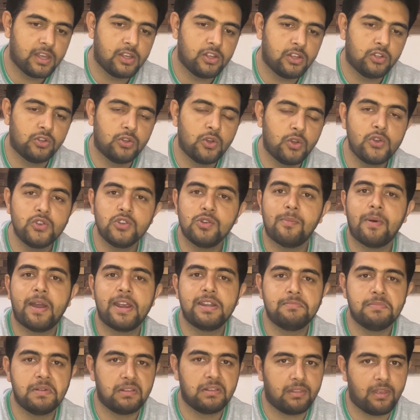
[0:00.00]
Now you might
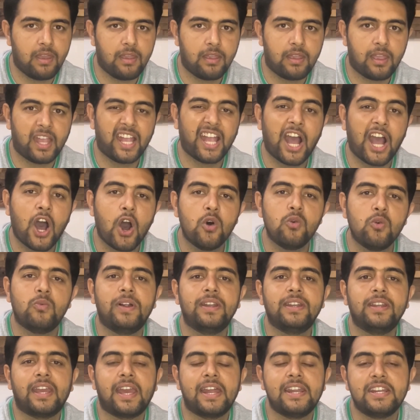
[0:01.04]
be thinking how
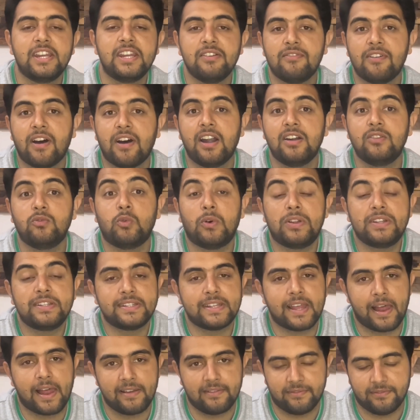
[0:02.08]
one can reward
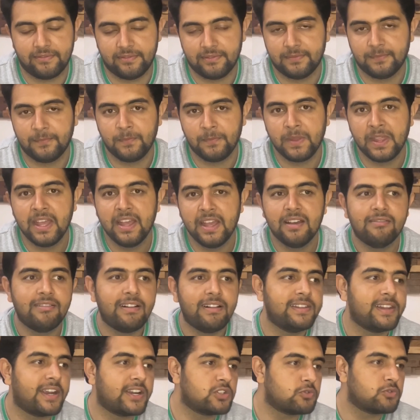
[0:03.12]
oneself. Well,
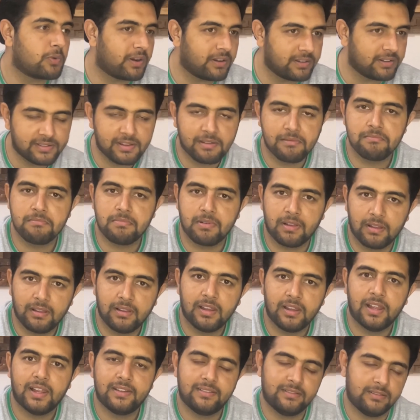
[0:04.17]
that's very simple.
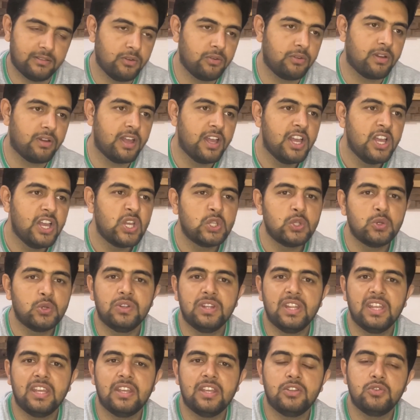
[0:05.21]
Look,
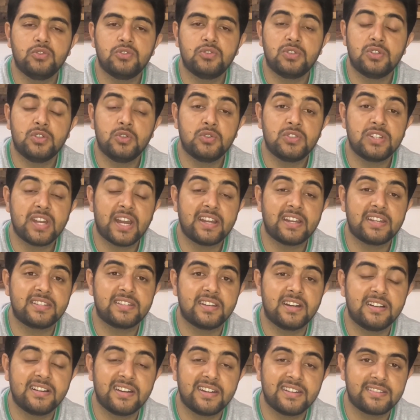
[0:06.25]
you set a
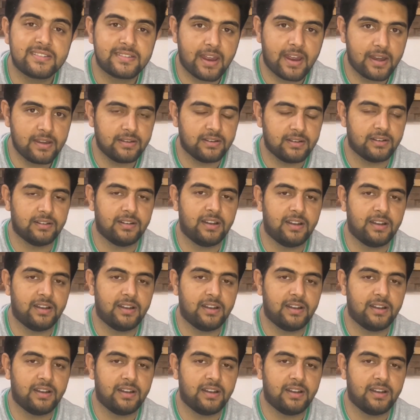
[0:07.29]
certain standard